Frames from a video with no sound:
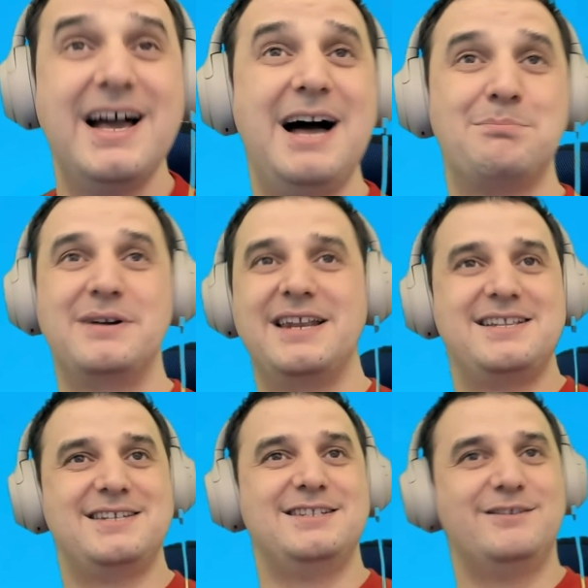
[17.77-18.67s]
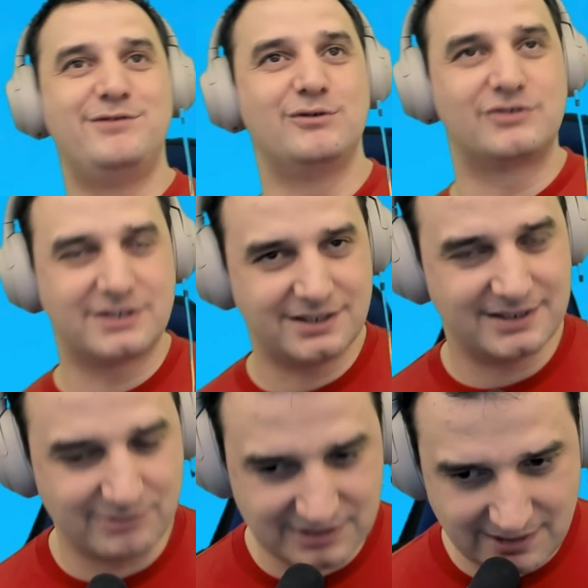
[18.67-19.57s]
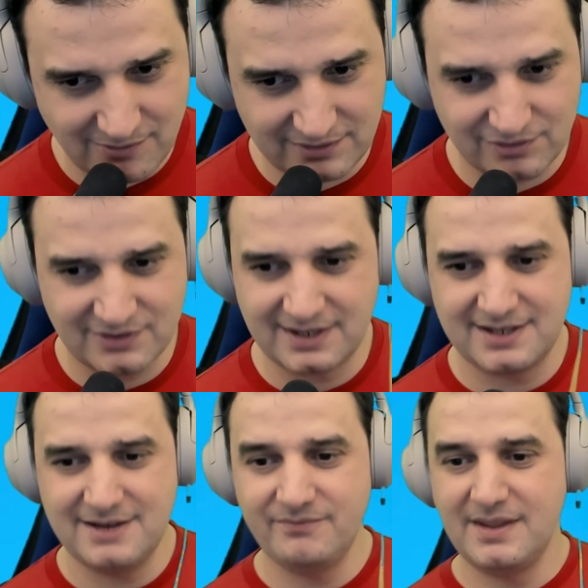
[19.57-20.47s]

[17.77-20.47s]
upgrades in the future. What I want to say, yeah.